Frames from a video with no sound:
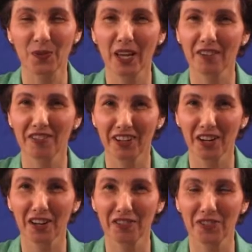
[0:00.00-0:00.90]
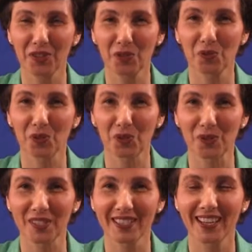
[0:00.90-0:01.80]
we have very few
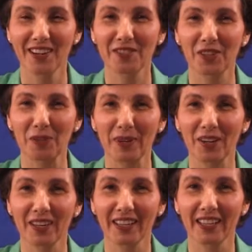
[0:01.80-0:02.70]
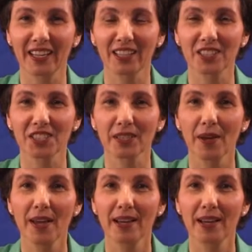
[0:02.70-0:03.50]
rules for American English.